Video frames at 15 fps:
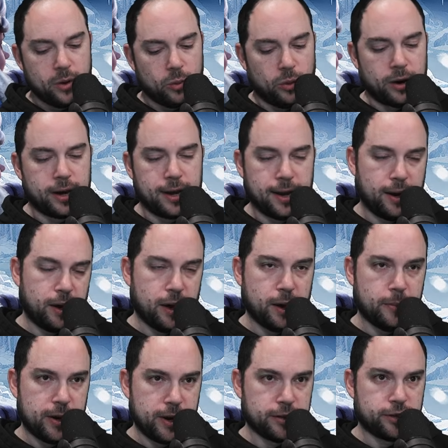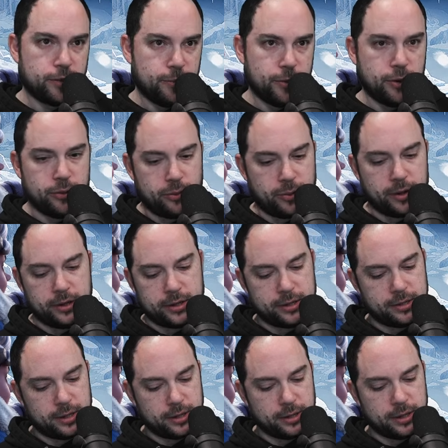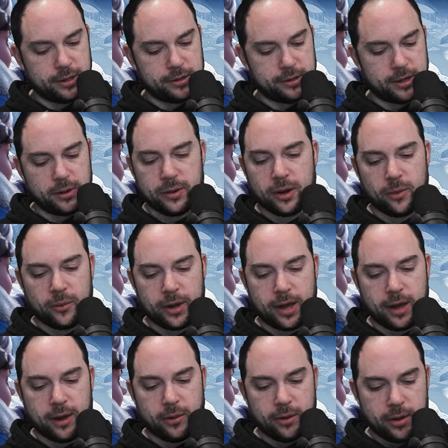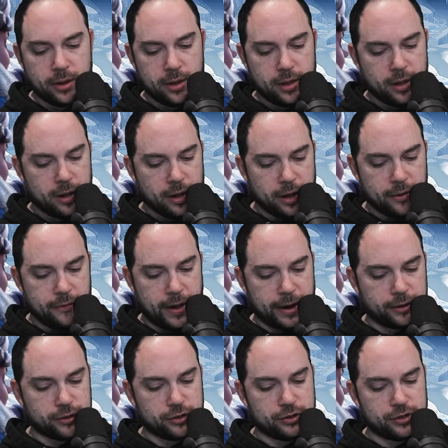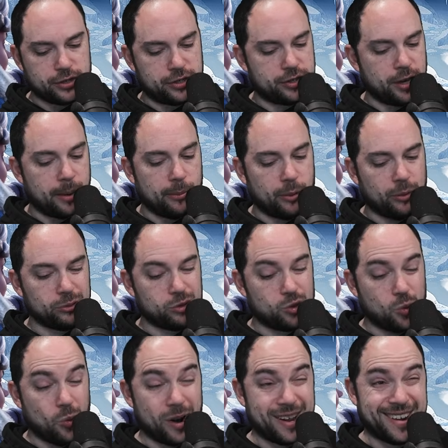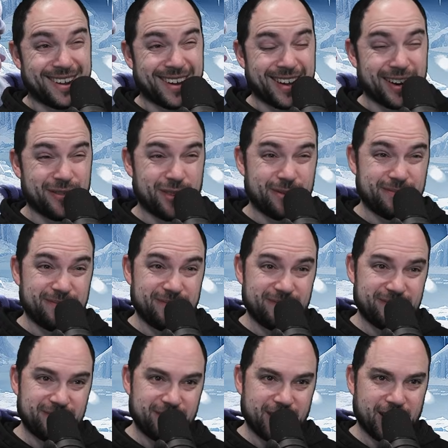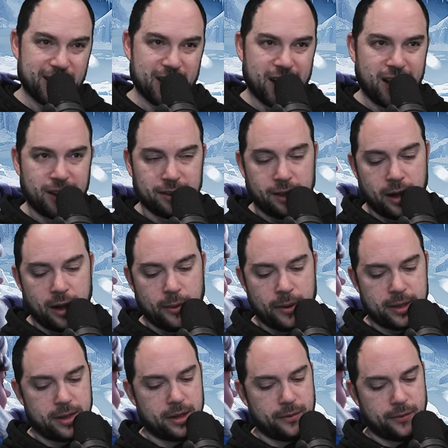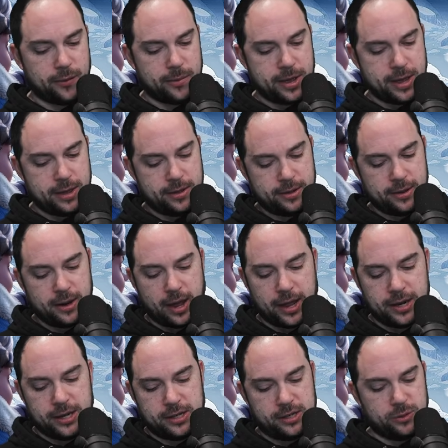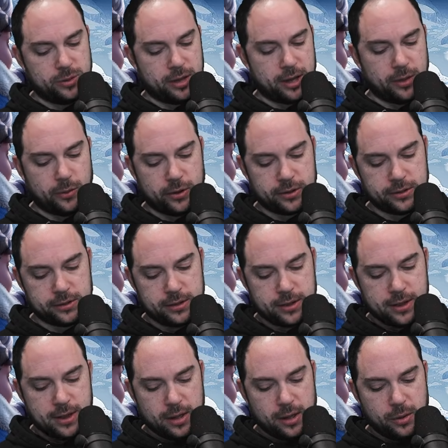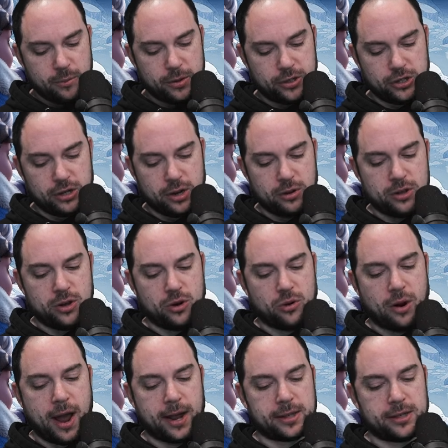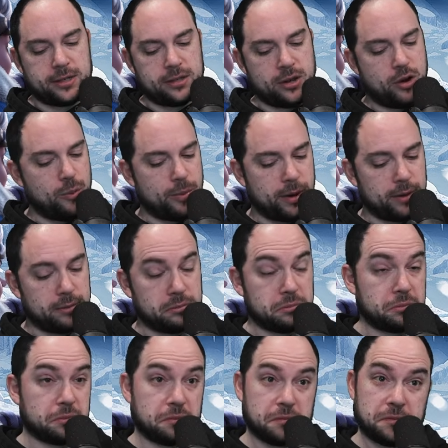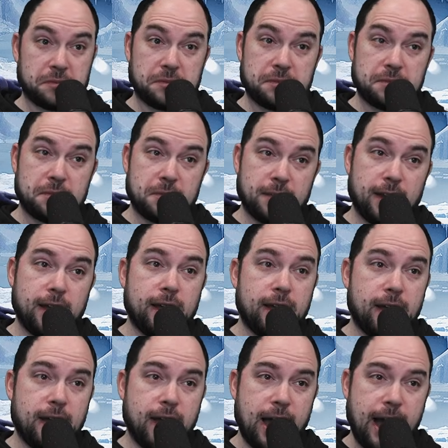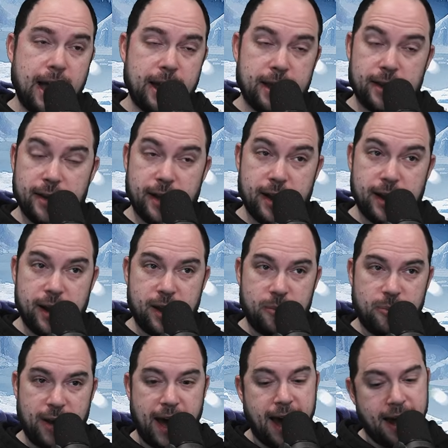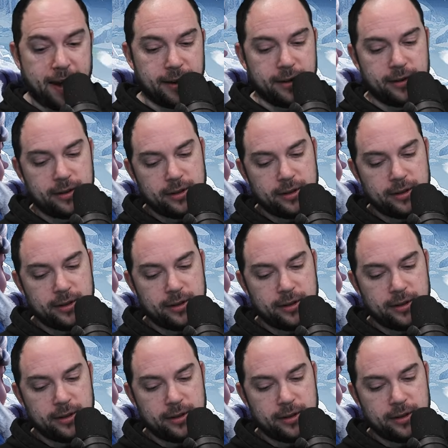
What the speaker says: We're going to get a combination of both, realistically. So here we go. Avengers assemble, 29 of them. Kind of low, I think, for me. 92 of the other ones. But, you know, you crack this open. Hey, it ain't bad.